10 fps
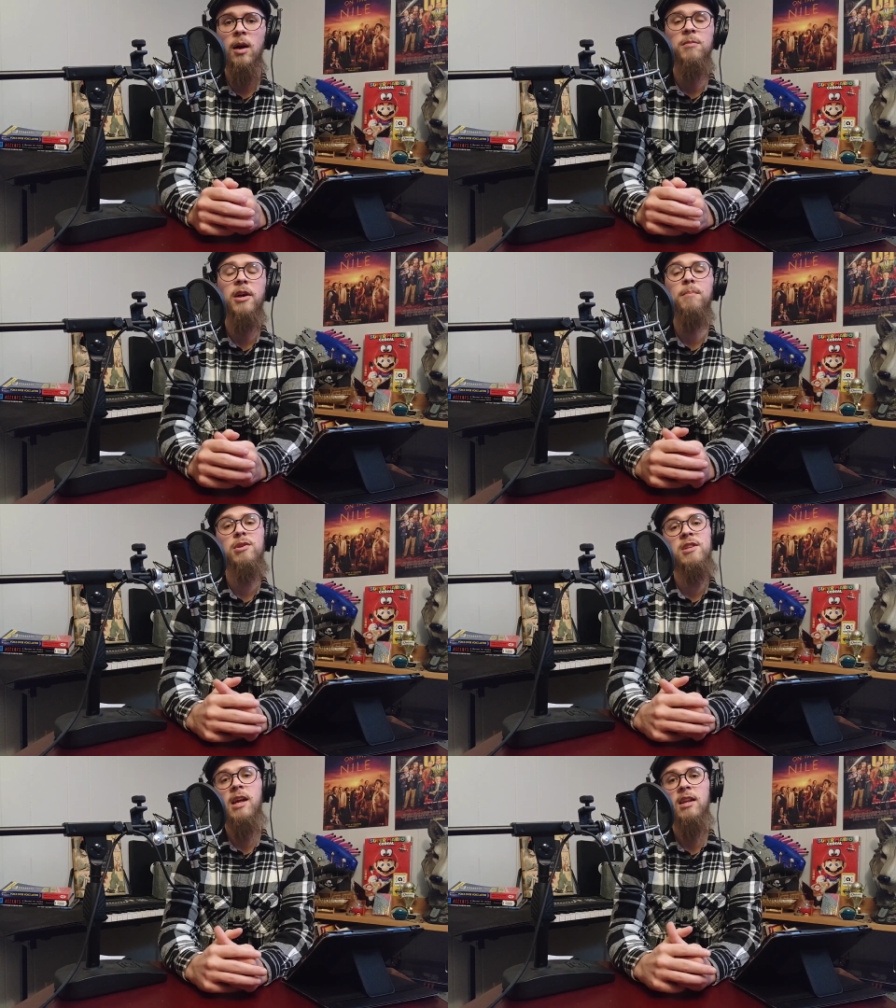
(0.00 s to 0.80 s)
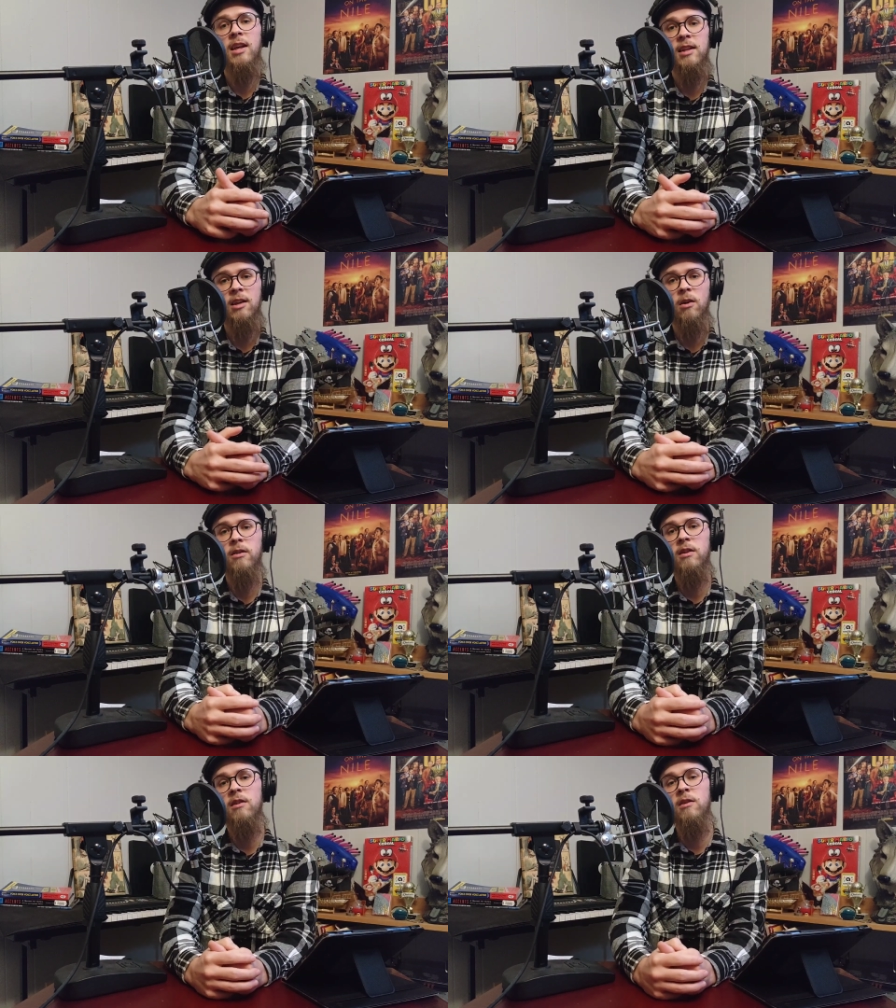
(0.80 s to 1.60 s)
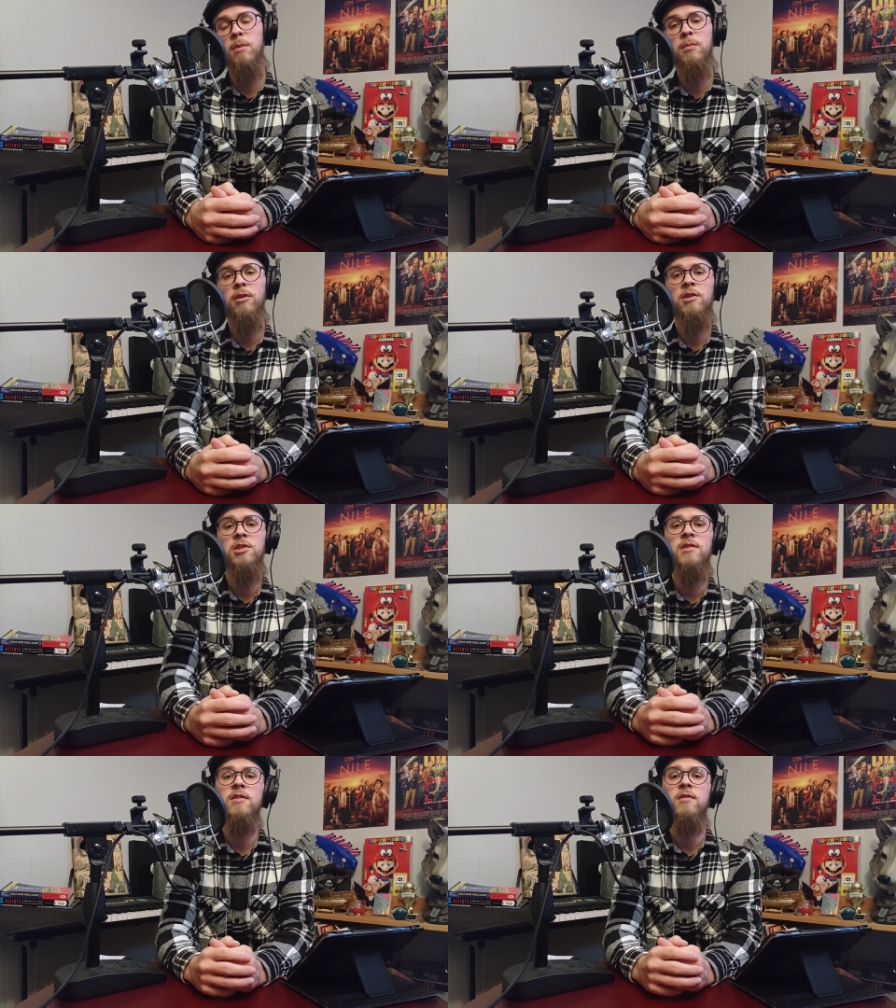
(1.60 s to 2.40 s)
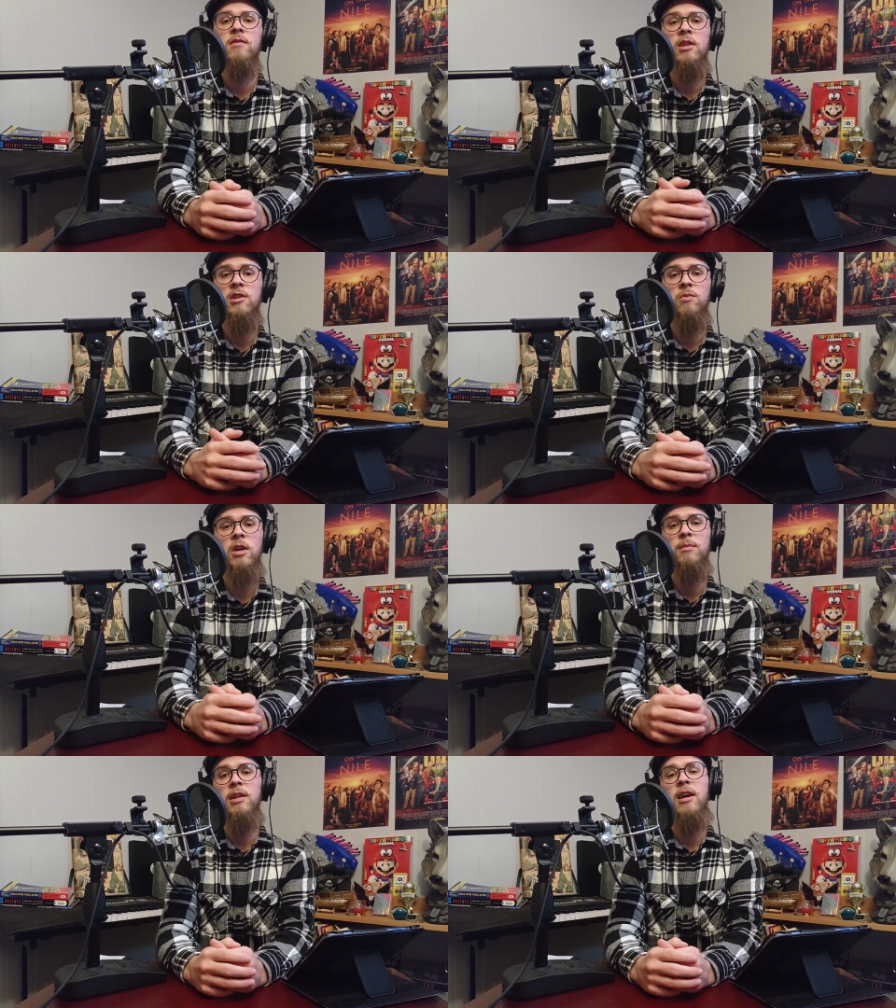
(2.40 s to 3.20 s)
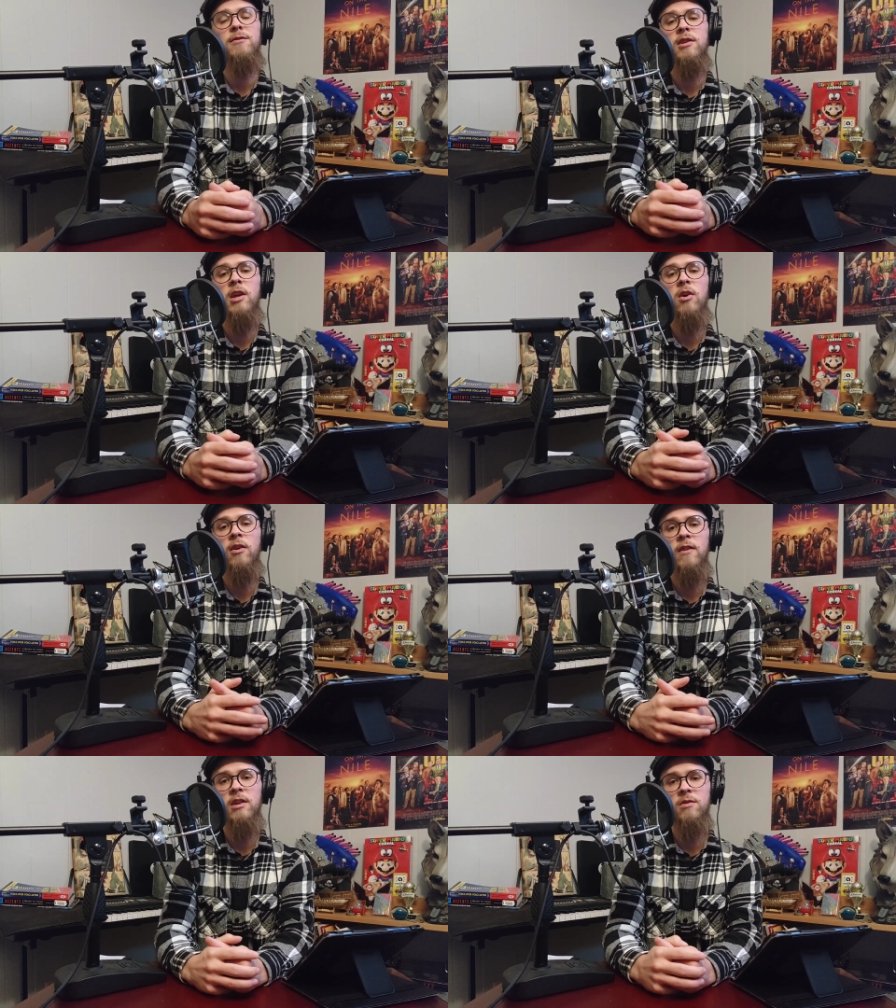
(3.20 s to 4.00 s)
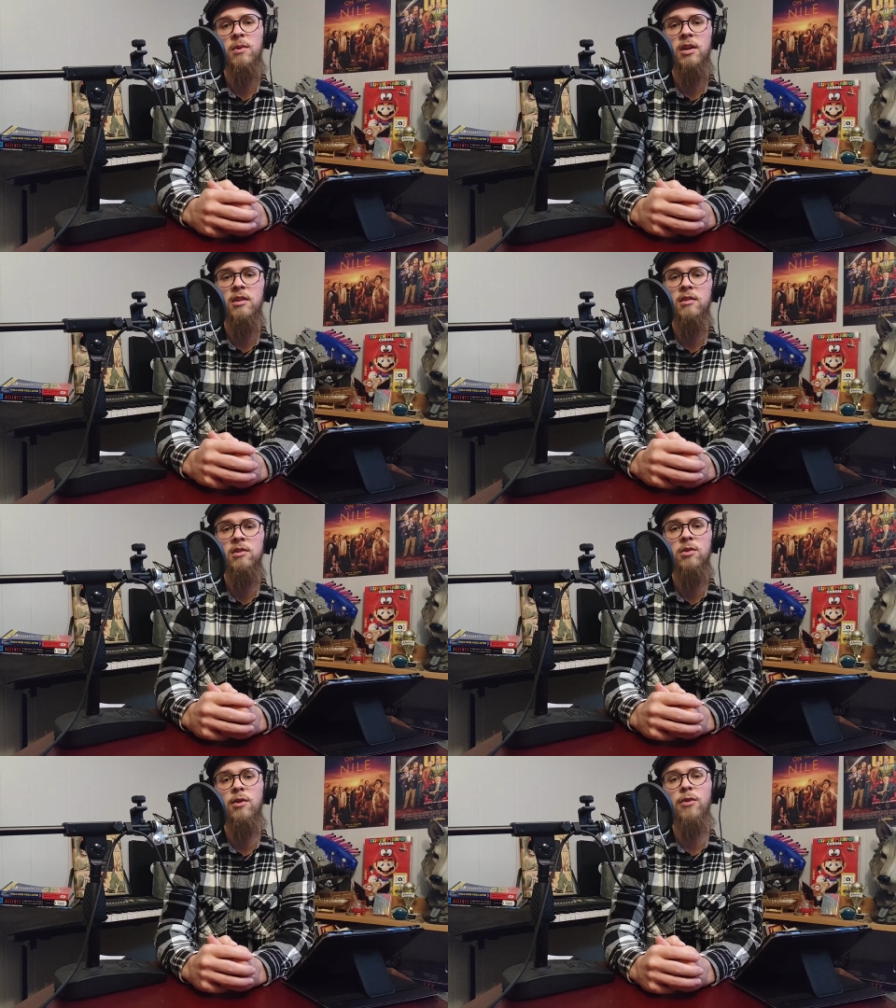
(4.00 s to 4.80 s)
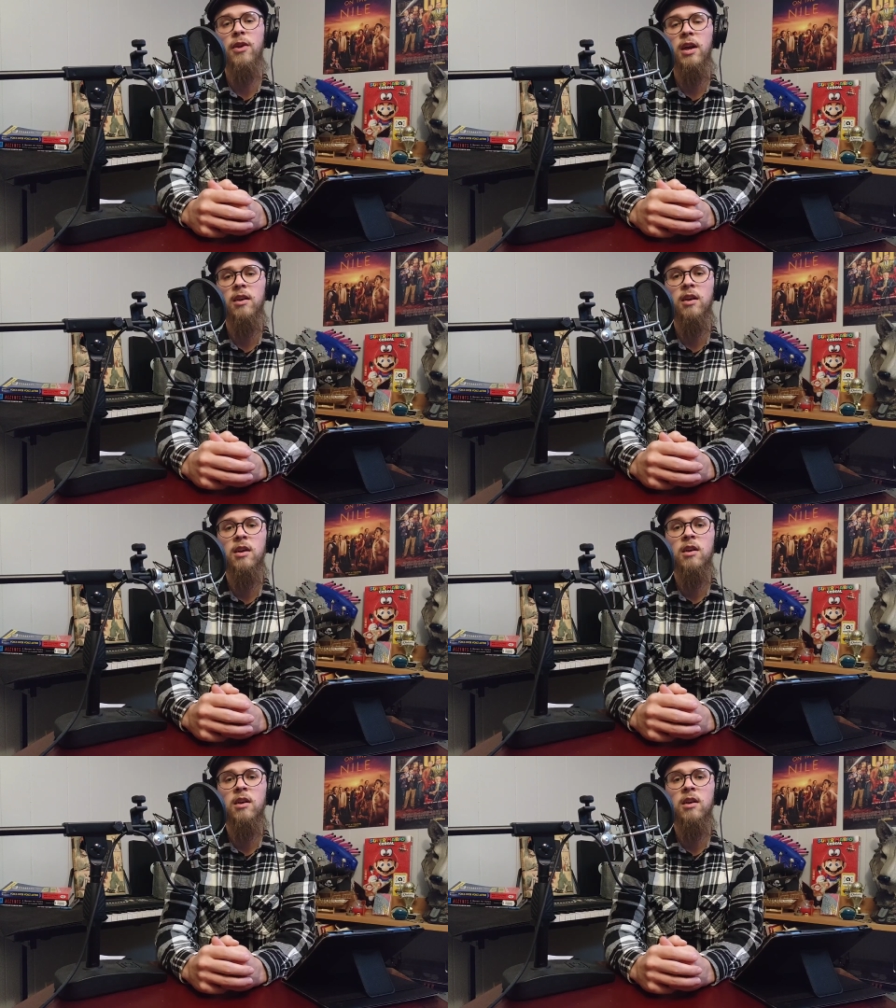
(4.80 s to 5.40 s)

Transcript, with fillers: I'm done pretending that all these people are just, they just want to be left alone and they just want to do their thing.